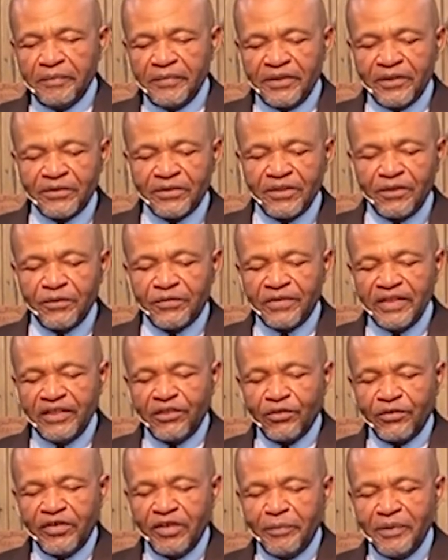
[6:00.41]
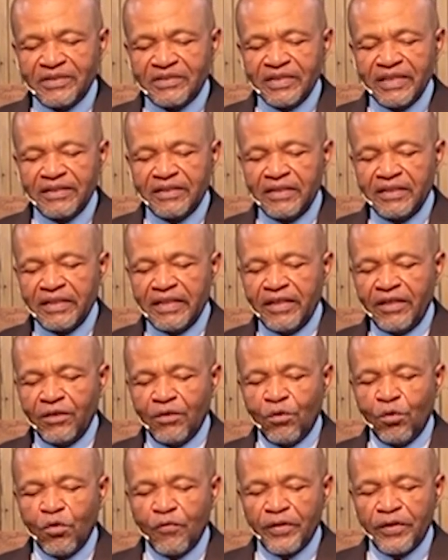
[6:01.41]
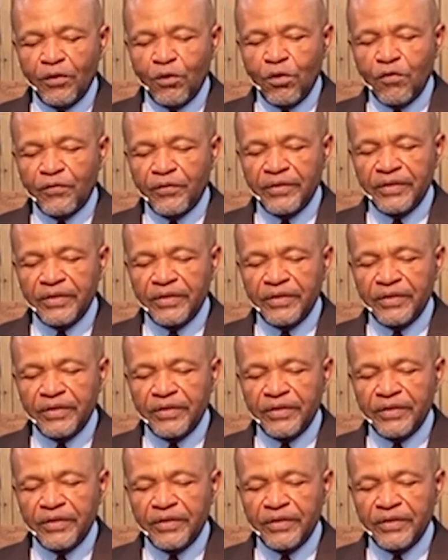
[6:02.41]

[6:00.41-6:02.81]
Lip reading: There's a little thing you're going to hear me say today over and over